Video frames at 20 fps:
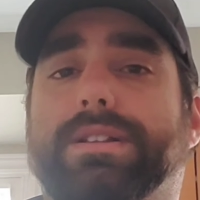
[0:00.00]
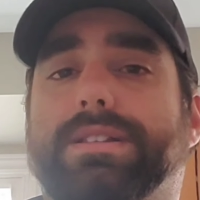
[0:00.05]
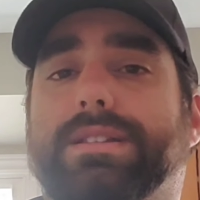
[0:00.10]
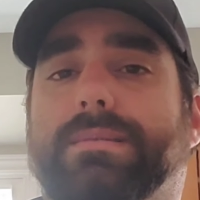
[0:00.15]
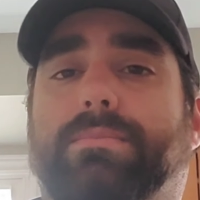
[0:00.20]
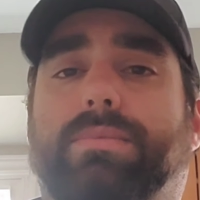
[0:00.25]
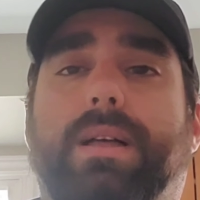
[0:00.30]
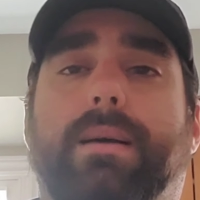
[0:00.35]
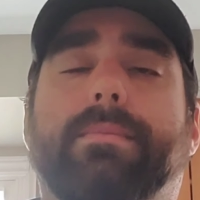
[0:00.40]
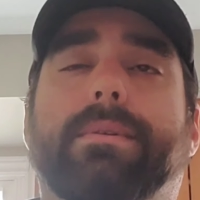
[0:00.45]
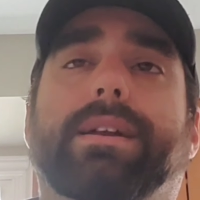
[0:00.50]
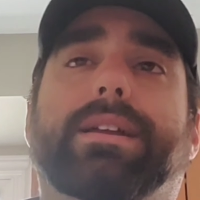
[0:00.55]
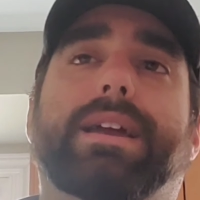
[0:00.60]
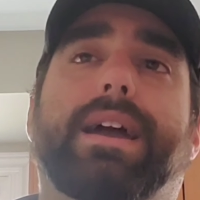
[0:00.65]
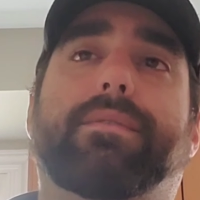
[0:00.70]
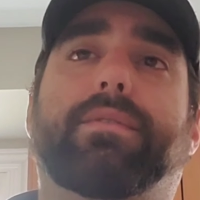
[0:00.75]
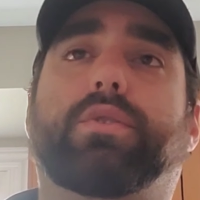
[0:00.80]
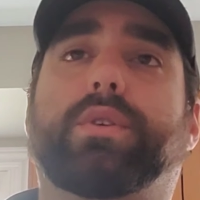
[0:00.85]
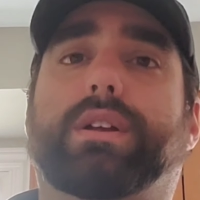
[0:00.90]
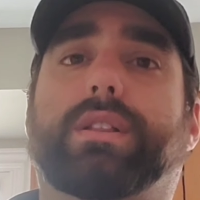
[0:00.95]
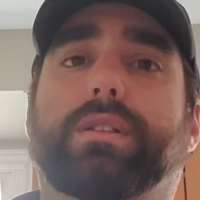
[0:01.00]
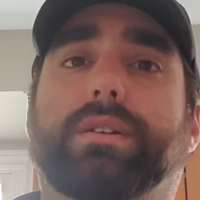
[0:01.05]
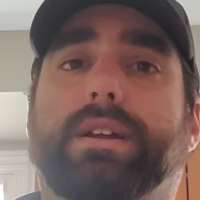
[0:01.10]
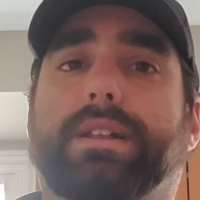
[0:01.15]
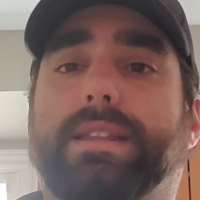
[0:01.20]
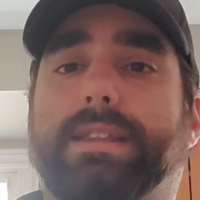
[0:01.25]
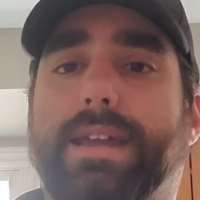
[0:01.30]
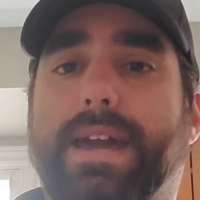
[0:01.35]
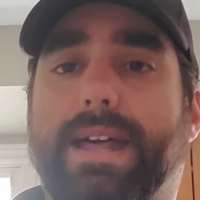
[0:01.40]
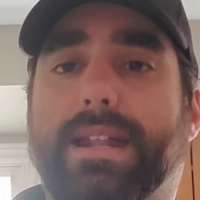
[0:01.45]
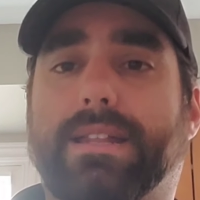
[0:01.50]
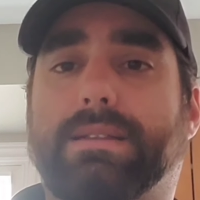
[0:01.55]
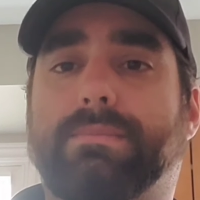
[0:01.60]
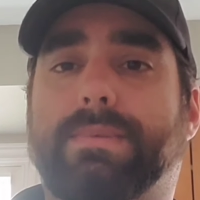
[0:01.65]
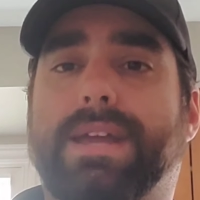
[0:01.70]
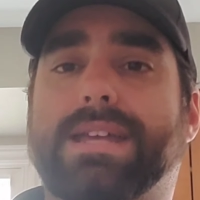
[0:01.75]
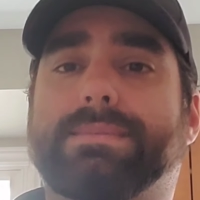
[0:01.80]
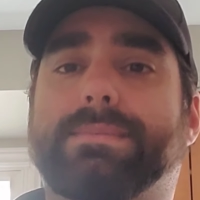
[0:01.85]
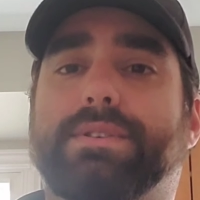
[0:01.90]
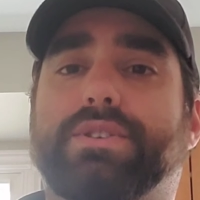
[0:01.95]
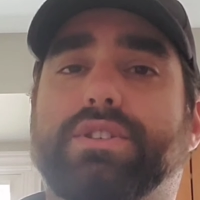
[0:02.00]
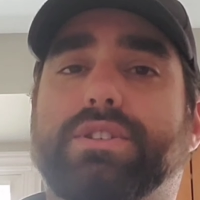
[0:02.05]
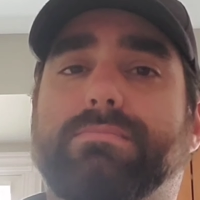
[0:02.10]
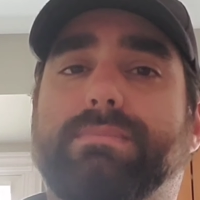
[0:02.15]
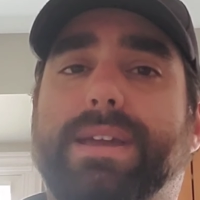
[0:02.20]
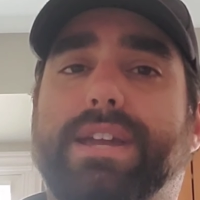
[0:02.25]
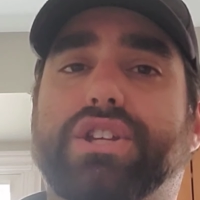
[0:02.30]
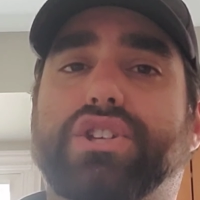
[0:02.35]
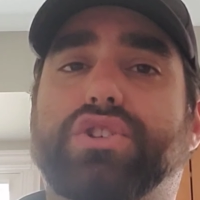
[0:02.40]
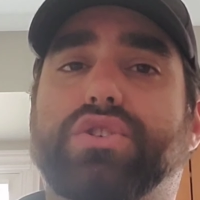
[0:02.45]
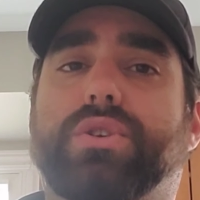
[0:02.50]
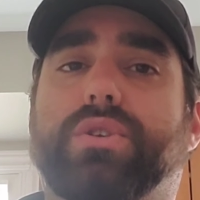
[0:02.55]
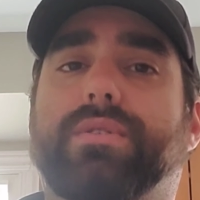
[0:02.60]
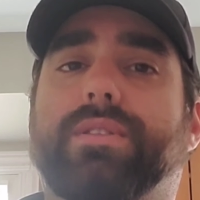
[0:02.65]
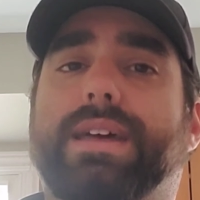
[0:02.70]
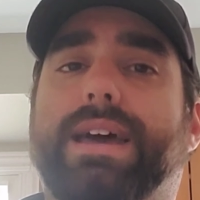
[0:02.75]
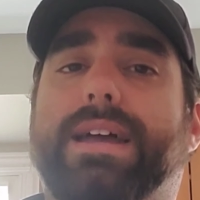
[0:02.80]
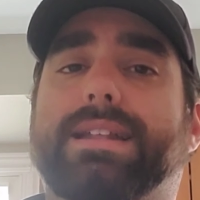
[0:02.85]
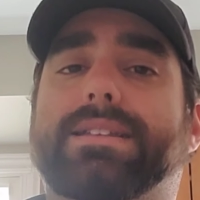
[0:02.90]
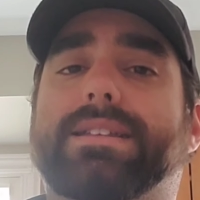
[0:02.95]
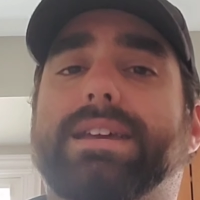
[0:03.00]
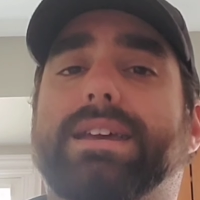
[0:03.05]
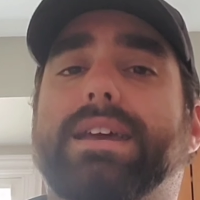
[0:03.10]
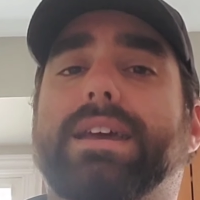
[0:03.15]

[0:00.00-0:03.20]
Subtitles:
the plumbing, have a quick look in the attic, the basement, just make sure that